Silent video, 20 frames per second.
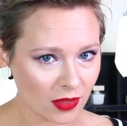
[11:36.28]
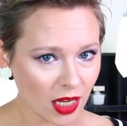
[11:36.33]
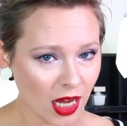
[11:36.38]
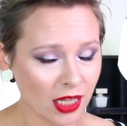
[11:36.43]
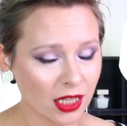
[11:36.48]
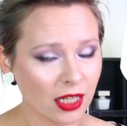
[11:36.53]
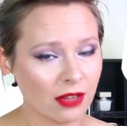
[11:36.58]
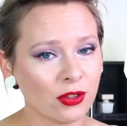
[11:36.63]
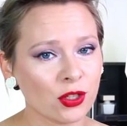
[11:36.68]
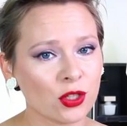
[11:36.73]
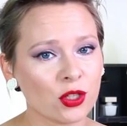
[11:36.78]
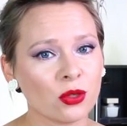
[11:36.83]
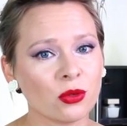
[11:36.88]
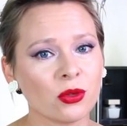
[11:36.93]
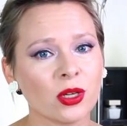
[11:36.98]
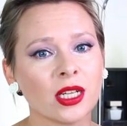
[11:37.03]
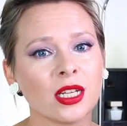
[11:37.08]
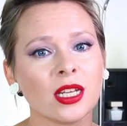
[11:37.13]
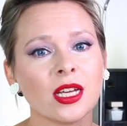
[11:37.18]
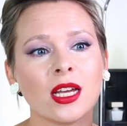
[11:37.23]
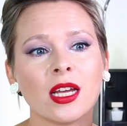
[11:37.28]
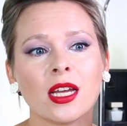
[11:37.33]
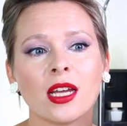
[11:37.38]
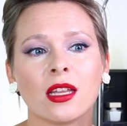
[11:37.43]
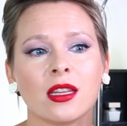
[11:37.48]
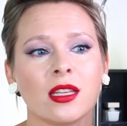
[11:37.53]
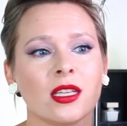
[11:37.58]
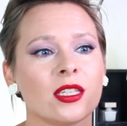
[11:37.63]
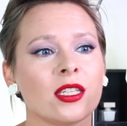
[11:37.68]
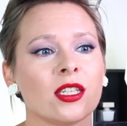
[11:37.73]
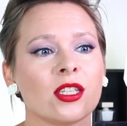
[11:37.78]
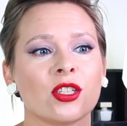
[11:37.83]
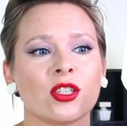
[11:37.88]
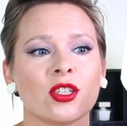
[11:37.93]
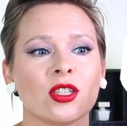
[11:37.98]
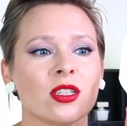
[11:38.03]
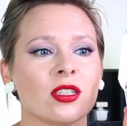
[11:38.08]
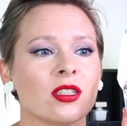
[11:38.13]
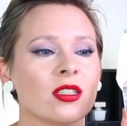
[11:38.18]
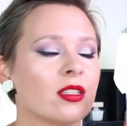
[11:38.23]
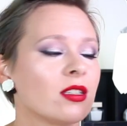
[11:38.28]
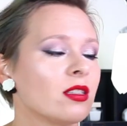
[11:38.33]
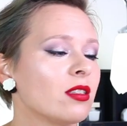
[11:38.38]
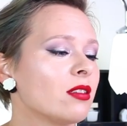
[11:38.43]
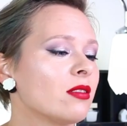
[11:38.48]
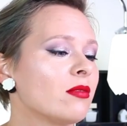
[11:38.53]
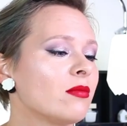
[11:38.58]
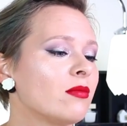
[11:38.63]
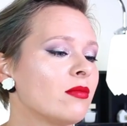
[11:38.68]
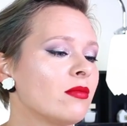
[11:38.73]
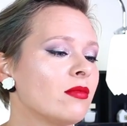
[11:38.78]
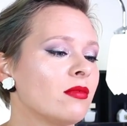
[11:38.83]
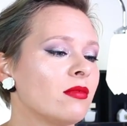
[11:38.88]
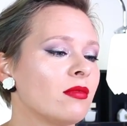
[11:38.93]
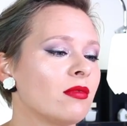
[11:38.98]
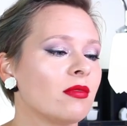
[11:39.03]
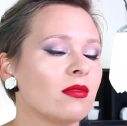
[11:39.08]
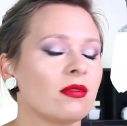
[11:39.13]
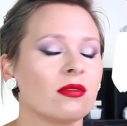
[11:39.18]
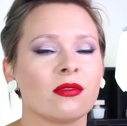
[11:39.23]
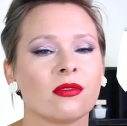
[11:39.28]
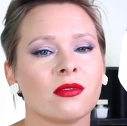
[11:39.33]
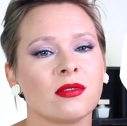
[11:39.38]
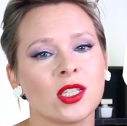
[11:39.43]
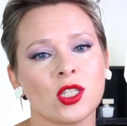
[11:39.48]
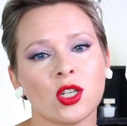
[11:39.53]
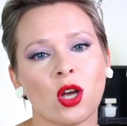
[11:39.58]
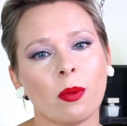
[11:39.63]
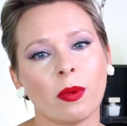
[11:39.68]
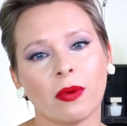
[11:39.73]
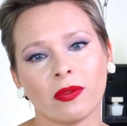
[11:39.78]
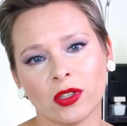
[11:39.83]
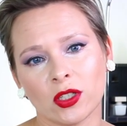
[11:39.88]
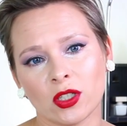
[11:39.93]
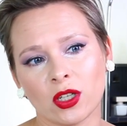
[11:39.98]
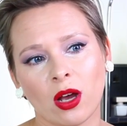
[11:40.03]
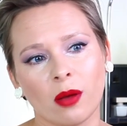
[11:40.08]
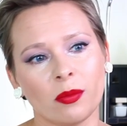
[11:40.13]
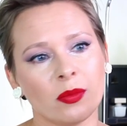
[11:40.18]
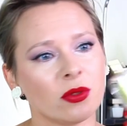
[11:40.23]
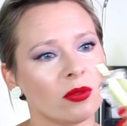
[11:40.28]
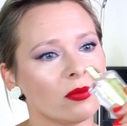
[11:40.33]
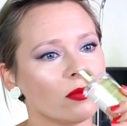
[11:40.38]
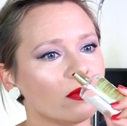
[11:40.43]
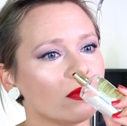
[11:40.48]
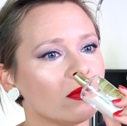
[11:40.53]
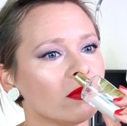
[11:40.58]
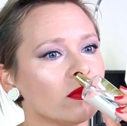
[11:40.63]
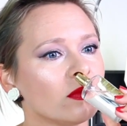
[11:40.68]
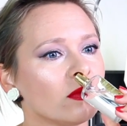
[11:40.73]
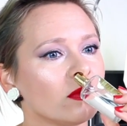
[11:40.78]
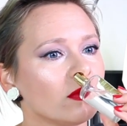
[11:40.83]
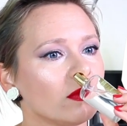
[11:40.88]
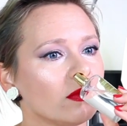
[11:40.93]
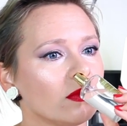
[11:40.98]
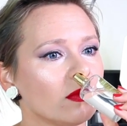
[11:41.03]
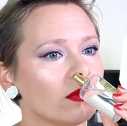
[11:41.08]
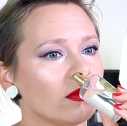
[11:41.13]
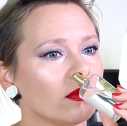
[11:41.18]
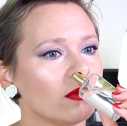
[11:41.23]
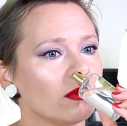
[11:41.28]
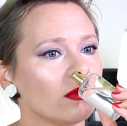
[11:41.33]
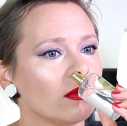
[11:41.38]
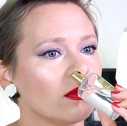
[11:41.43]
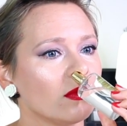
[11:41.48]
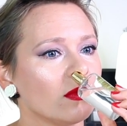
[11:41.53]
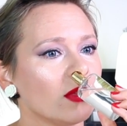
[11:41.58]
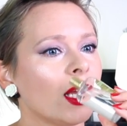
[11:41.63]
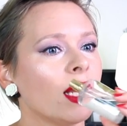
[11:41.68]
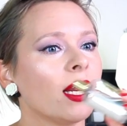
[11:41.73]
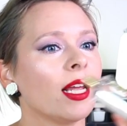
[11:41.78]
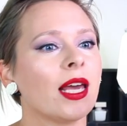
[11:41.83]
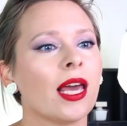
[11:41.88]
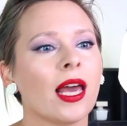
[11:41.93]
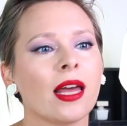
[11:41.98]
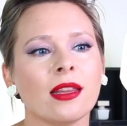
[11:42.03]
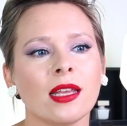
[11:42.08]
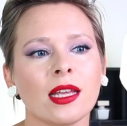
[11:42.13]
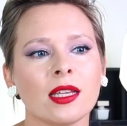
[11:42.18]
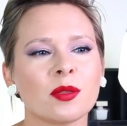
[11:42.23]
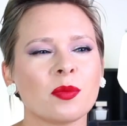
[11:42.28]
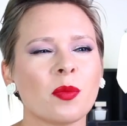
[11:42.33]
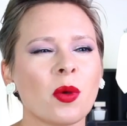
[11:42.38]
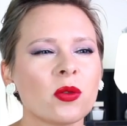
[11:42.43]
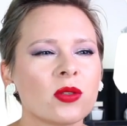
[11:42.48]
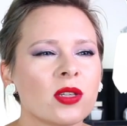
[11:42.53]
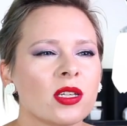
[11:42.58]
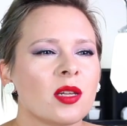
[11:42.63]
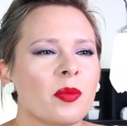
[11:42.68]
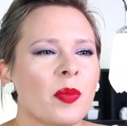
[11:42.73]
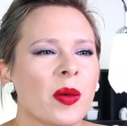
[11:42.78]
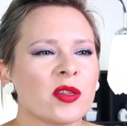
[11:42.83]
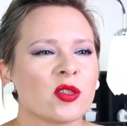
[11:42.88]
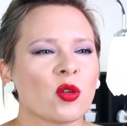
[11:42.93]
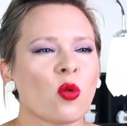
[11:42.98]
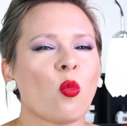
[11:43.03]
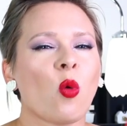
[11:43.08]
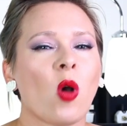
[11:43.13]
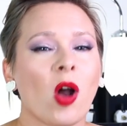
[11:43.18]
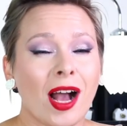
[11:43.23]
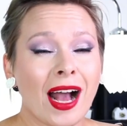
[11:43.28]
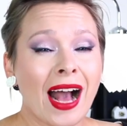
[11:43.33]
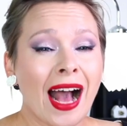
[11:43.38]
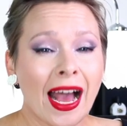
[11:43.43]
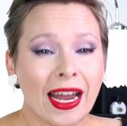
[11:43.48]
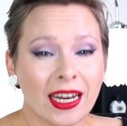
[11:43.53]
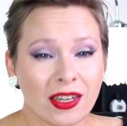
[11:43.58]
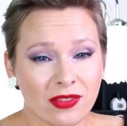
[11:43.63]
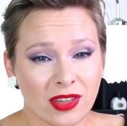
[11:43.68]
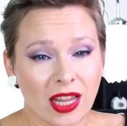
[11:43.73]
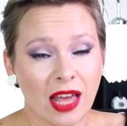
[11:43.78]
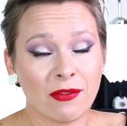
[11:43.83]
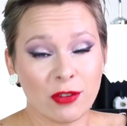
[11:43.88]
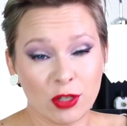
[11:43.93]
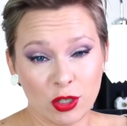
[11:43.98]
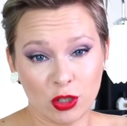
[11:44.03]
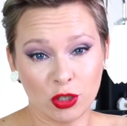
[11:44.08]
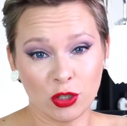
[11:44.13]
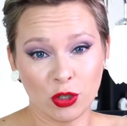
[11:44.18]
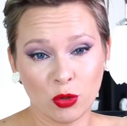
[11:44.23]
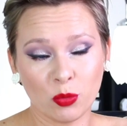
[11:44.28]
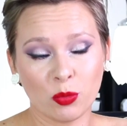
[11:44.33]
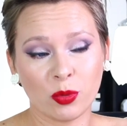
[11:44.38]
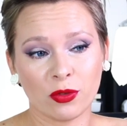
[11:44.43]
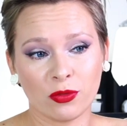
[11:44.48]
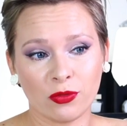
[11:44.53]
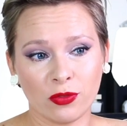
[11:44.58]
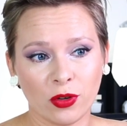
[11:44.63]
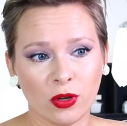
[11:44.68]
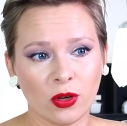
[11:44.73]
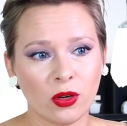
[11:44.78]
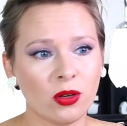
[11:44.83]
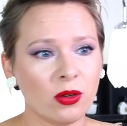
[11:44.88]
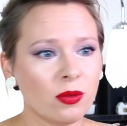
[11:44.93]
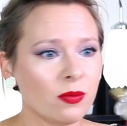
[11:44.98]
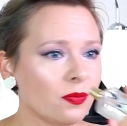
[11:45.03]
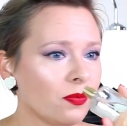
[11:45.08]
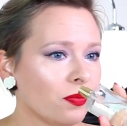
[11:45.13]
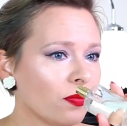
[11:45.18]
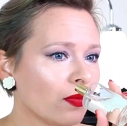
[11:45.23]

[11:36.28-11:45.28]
I'll leave you to it. This is just the top of the top. And again, it mostly depends on what kind of lavender you prefer.